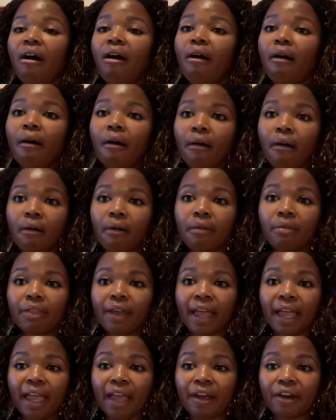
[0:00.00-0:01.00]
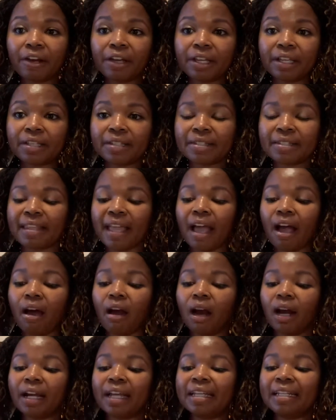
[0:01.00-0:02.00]
all the areas that
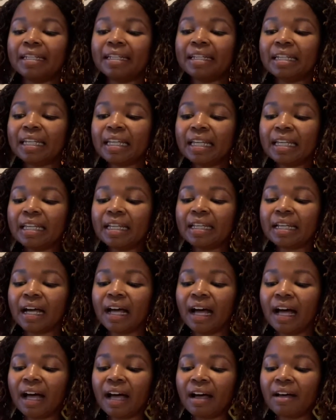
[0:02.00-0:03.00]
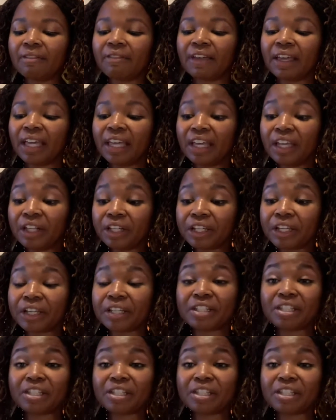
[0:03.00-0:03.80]
are in need of healing,